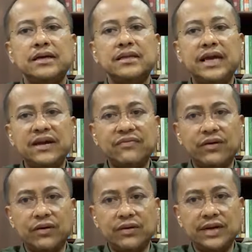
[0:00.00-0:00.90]

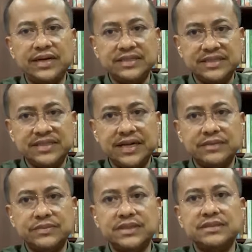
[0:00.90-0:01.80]
Therefore, ladies and
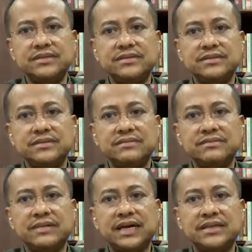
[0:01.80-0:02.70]
gentlemen,
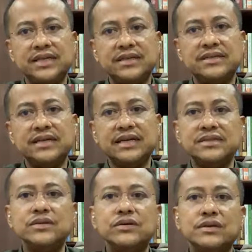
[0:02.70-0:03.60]
my children
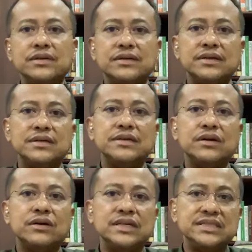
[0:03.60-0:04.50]
and youth,
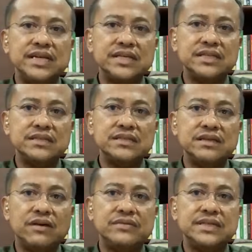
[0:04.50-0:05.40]
the organization
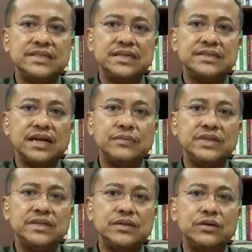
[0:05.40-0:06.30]
of this
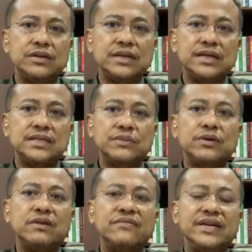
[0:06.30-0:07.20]
Islamic Youth
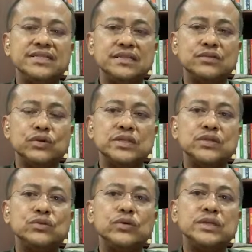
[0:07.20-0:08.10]
Leadership Convention
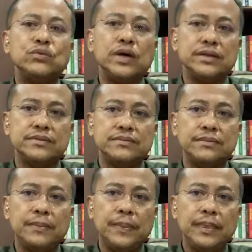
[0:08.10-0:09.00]
2021
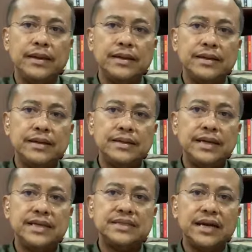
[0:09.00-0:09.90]

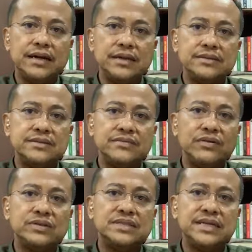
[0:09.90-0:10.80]
that is held
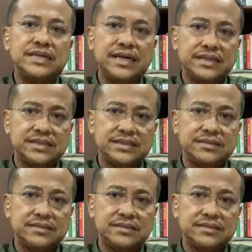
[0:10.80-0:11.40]
for 3 days